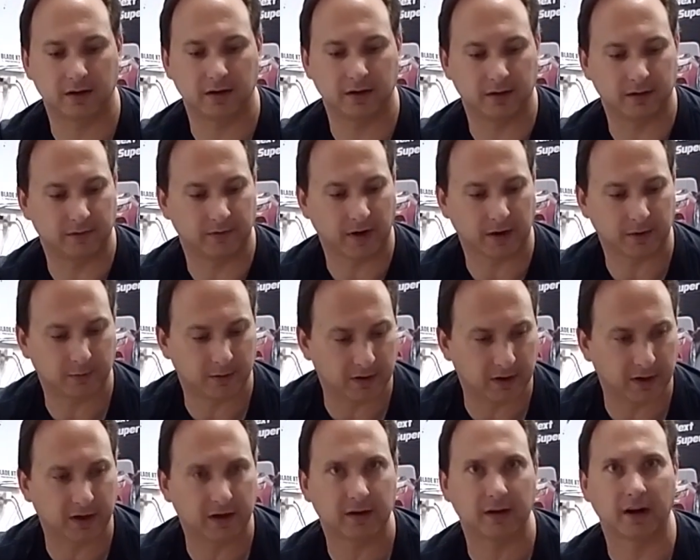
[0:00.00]
vacuum
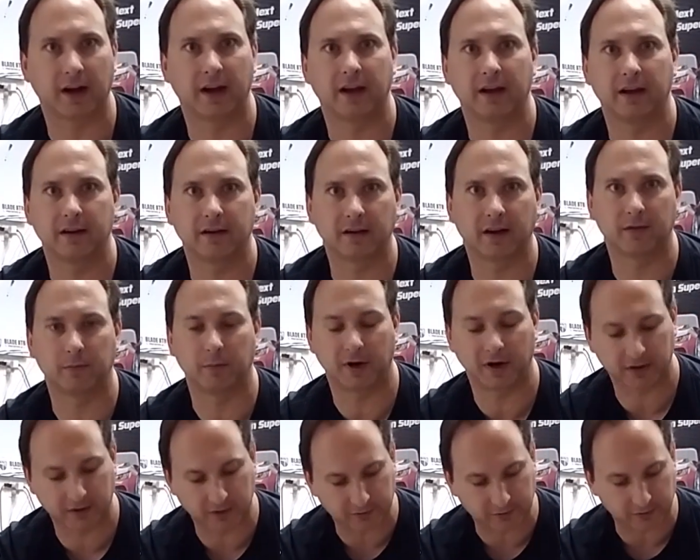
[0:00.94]
cleaner and I have my
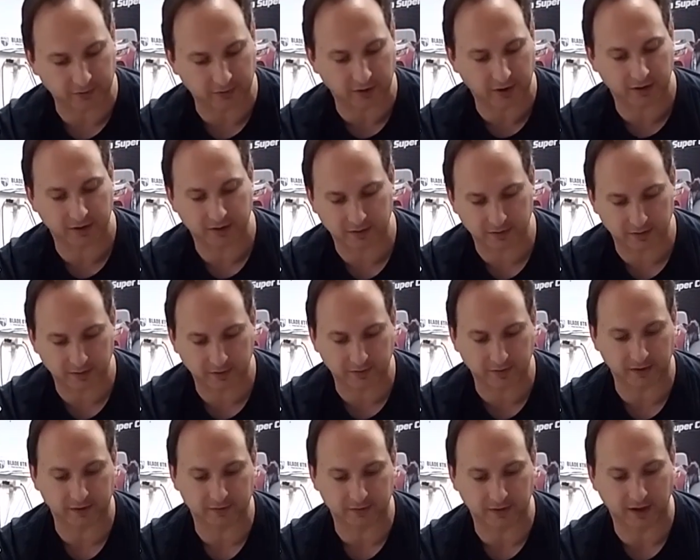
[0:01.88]
air conditioner on, and this
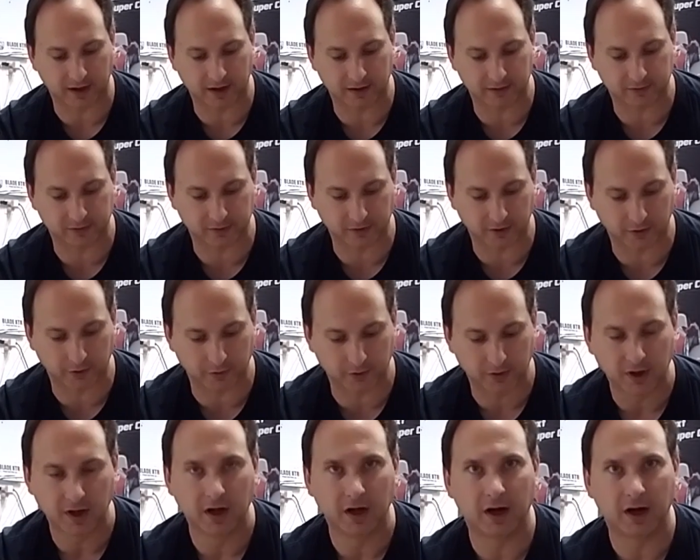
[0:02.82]
thing's loud, so